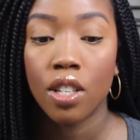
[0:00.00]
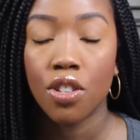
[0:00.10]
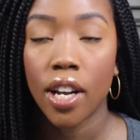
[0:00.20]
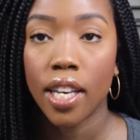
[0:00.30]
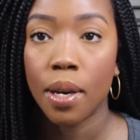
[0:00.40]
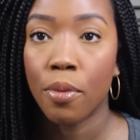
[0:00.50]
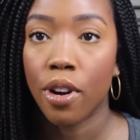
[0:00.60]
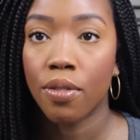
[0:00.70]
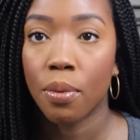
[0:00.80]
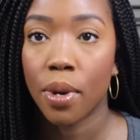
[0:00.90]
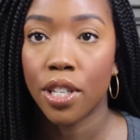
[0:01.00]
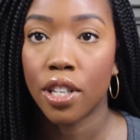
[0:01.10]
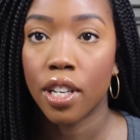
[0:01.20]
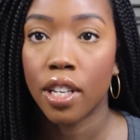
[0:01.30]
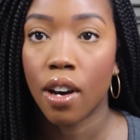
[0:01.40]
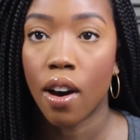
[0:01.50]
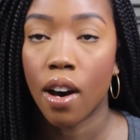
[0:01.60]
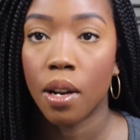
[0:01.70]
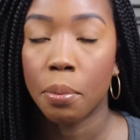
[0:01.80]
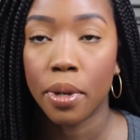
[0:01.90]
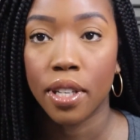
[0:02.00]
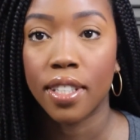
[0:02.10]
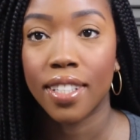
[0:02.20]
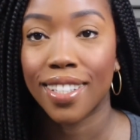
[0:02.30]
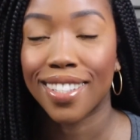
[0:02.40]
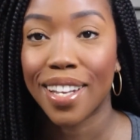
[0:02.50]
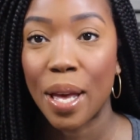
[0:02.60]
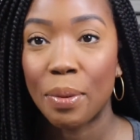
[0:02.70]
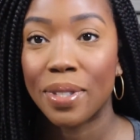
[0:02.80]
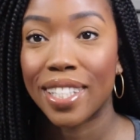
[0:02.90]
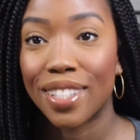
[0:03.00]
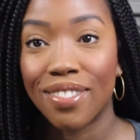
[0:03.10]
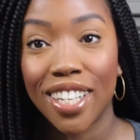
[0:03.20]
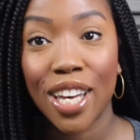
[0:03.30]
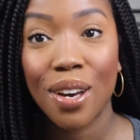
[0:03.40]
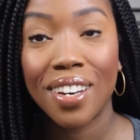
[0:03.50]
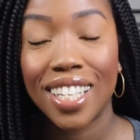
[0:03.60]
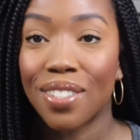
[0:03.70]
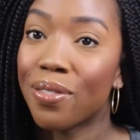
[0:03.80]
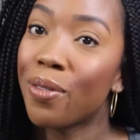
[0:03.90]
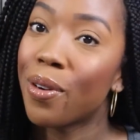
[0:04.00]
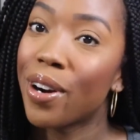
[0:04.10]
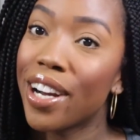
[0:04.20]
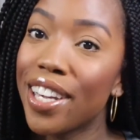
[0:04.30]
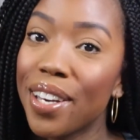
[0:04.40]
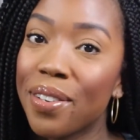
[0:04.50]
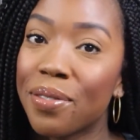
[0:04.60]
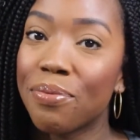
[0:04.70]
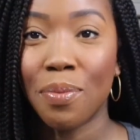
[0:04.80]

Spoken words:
trying to get more information on booking systems, this video is for you.